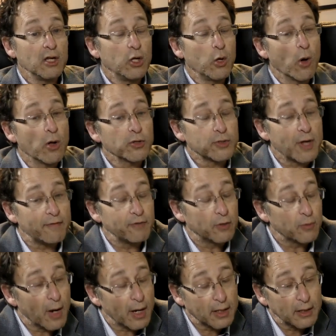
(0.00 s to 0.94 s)
You also have
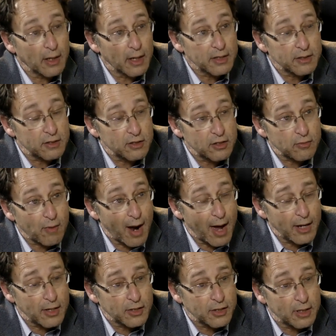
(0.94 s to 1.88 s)
to recognize in
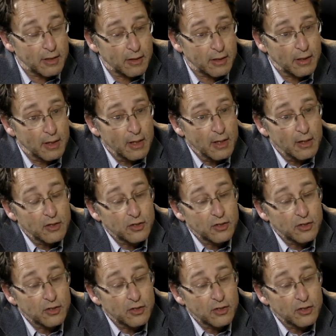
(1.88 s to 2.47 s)
strategy that